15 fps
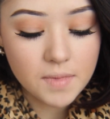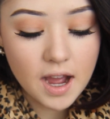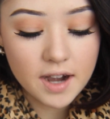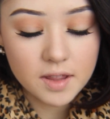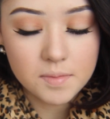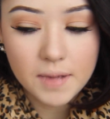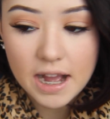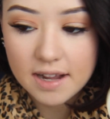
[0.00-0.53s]
them
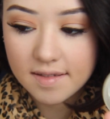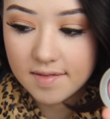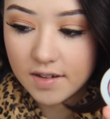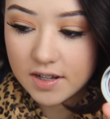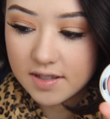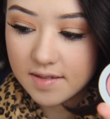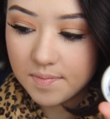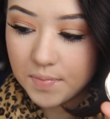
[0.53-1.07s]
out of the box,
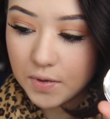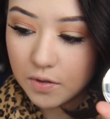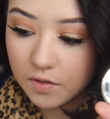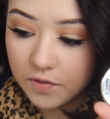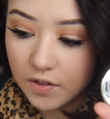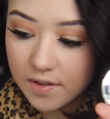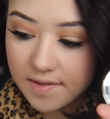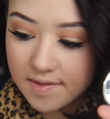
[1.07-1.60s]
they're in this
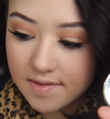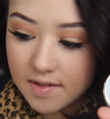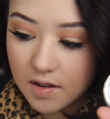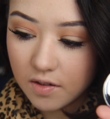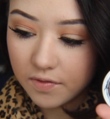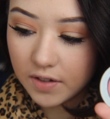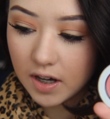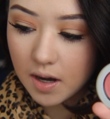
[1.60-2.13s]
beautiful
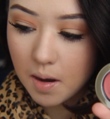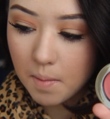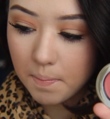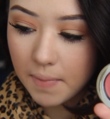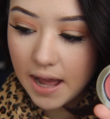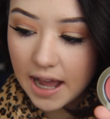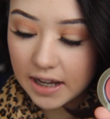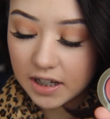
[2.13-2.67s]

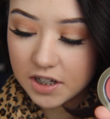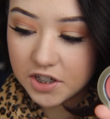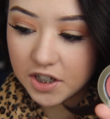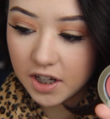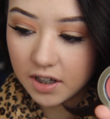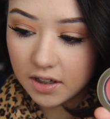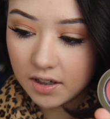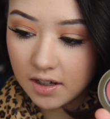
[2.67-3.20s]
silver
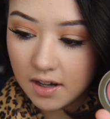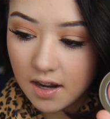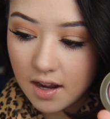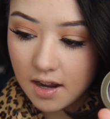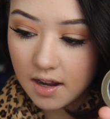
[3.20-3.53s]
packaging,